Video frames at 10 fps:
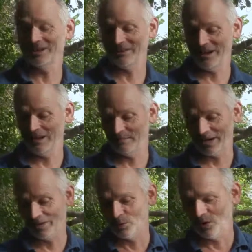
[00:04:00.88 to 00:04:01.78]
to you then, but
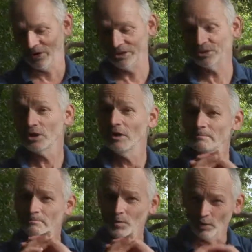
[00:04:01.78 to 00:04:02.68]
otherwise.
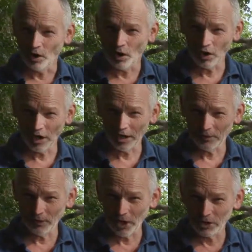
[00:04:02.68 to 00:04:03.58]
We're out
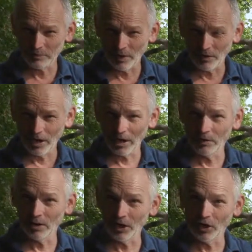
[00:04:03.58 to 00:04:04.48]
of here
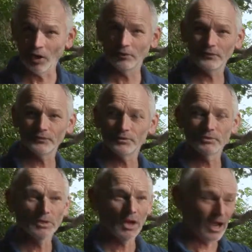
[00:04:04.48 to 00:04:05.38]
tomorrow and off
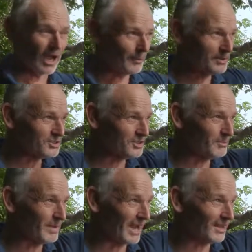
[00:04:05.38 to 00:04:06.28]
up into the
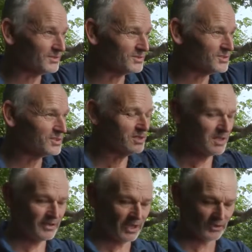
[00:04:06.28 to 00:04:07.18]
mountains,
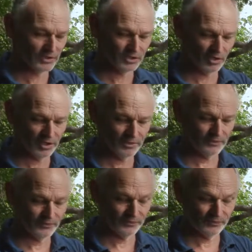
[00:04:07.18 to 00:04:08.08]
the other side
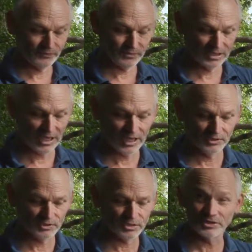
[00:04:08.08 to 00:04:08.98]
of
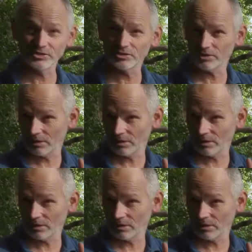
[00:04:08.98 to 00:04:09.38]
Cairns, that's